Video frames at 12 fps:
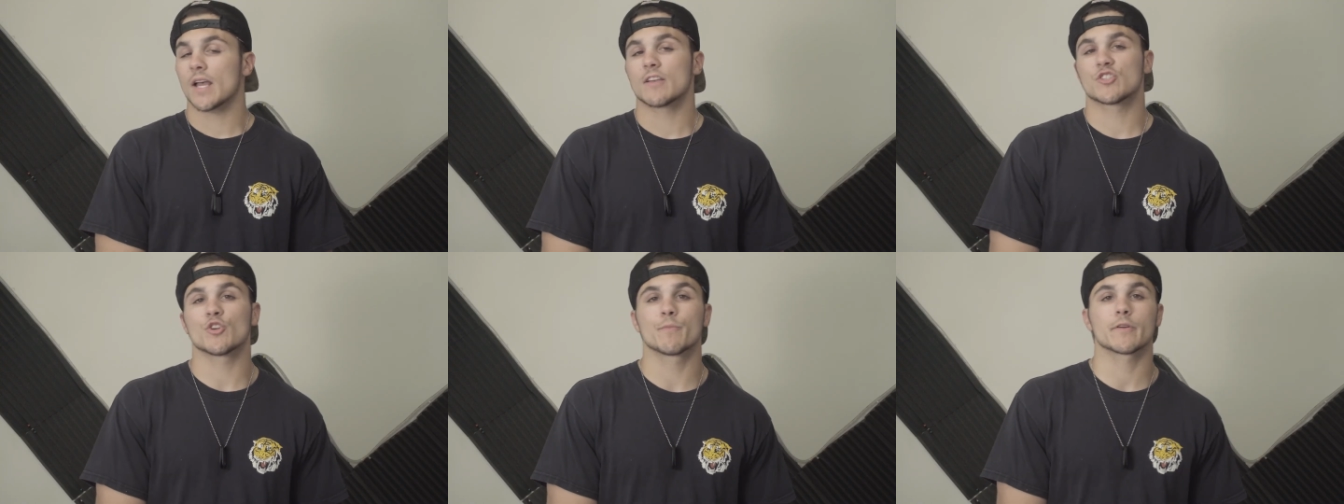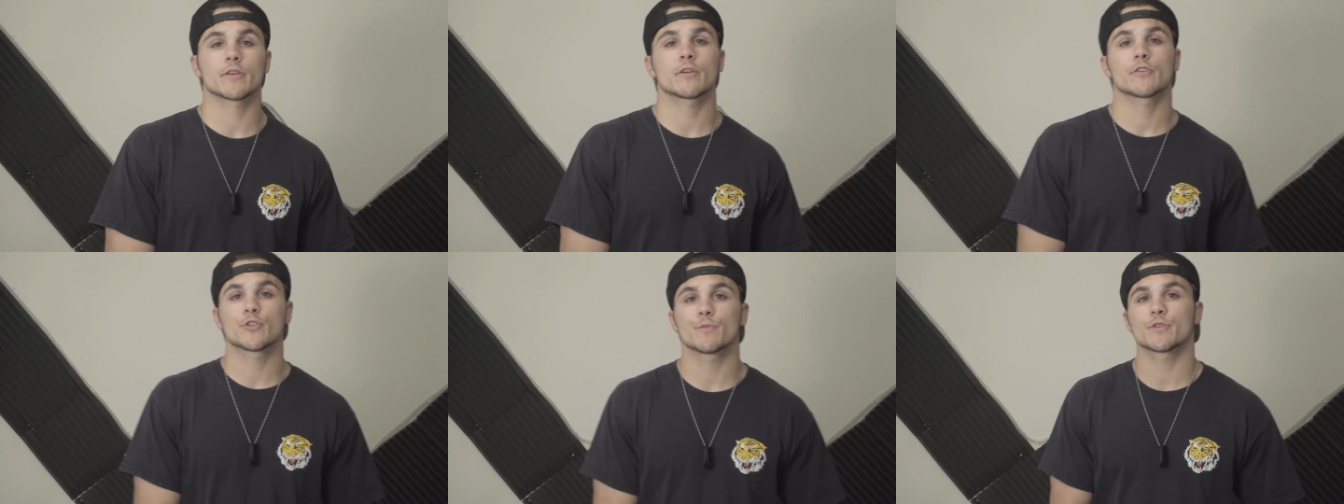
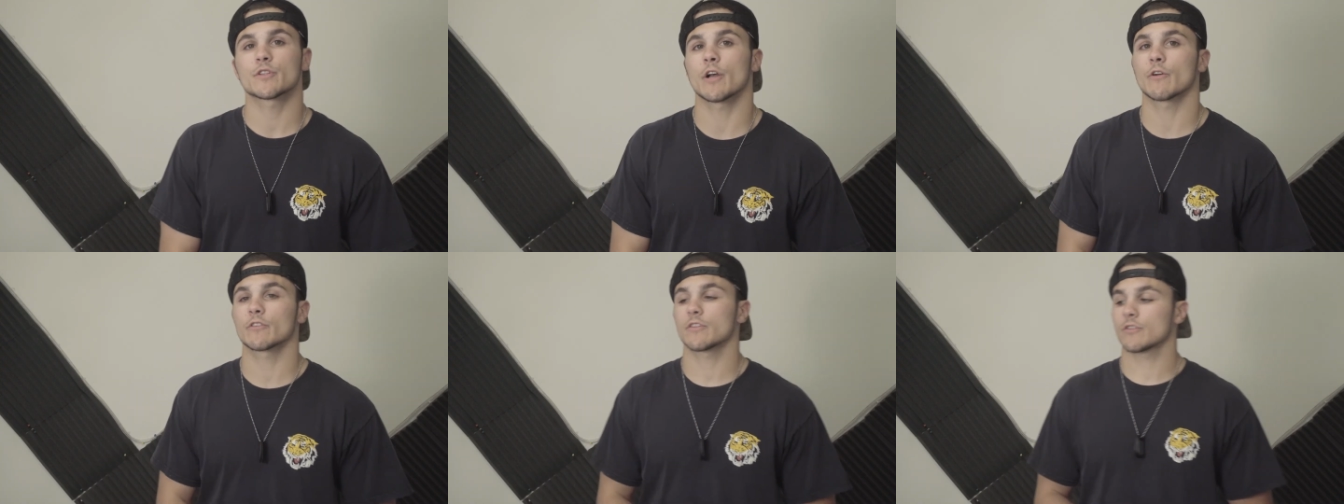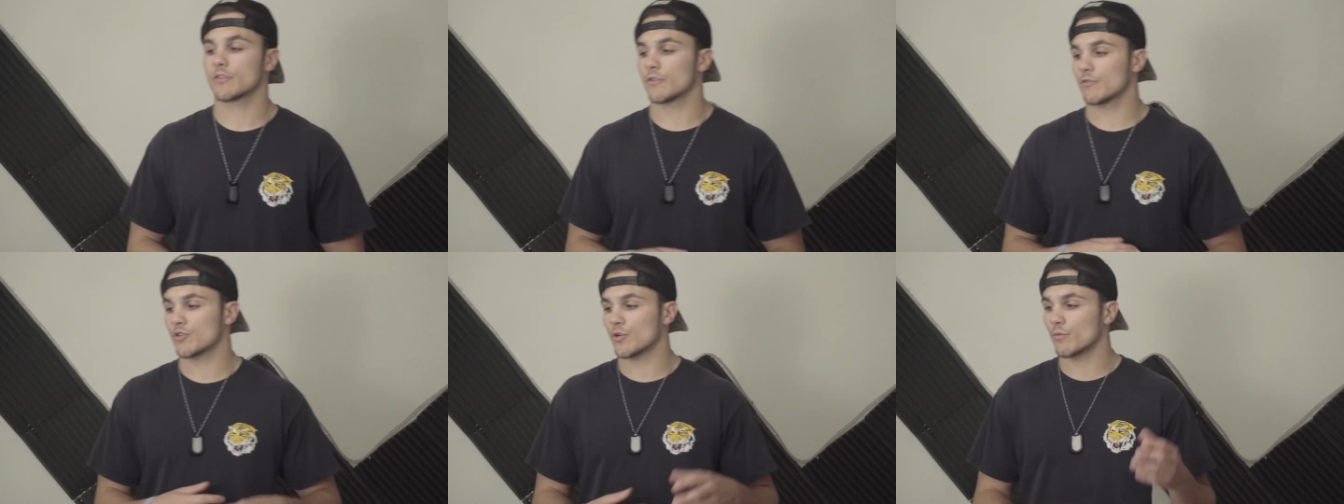super super stoked
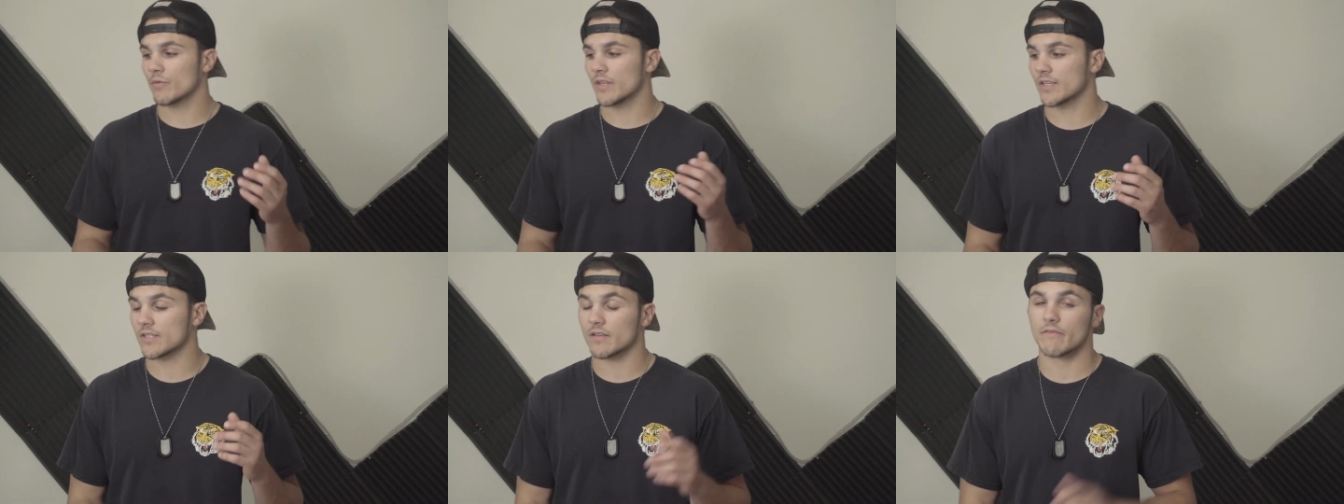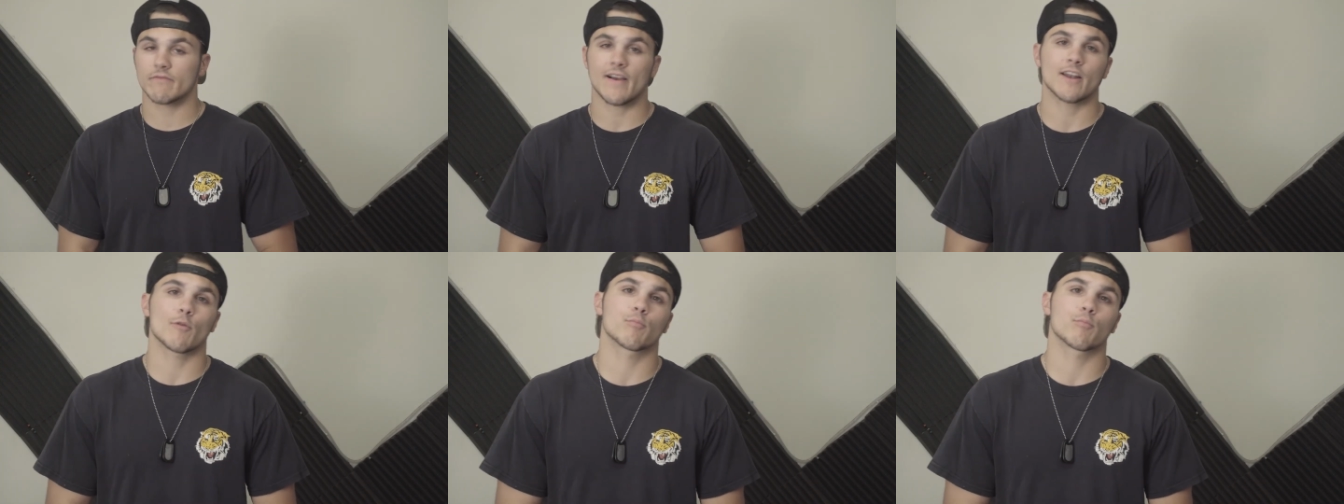to shoot this final